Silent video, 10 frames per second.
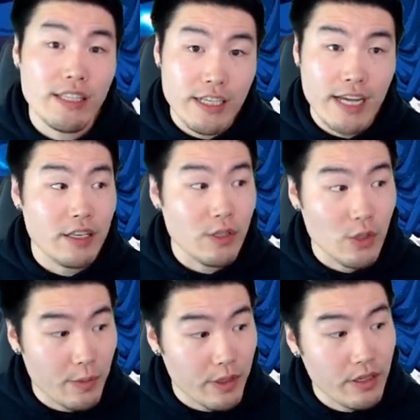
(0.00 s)
a chance to
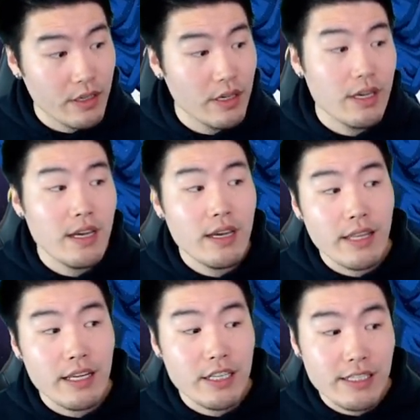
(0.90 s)
super,
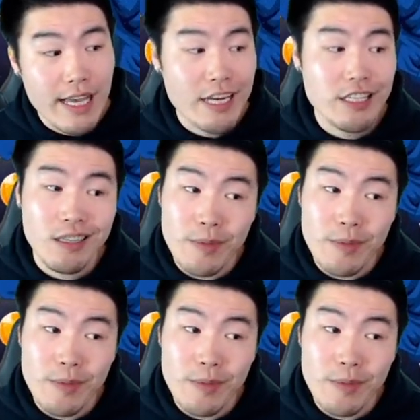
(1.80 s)
then she's actually going to be